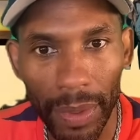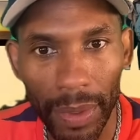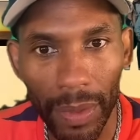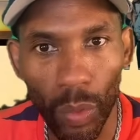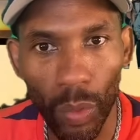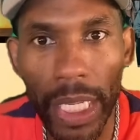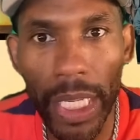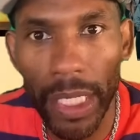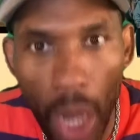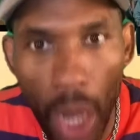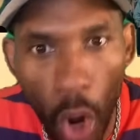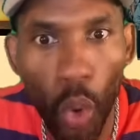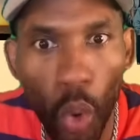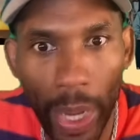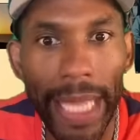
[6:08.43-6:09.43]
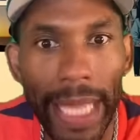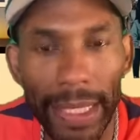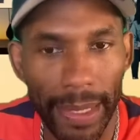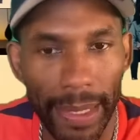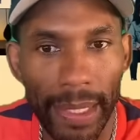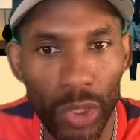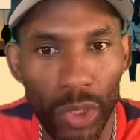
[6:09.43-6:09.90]
We know it
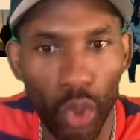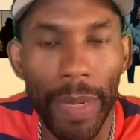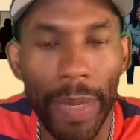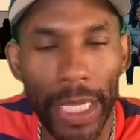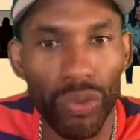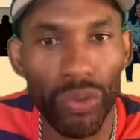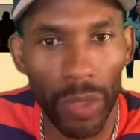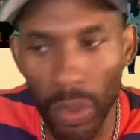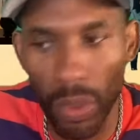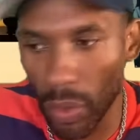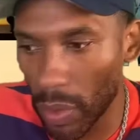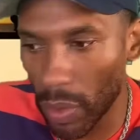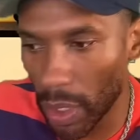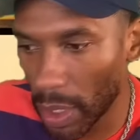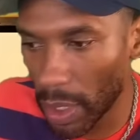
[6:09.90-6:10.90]
to be true.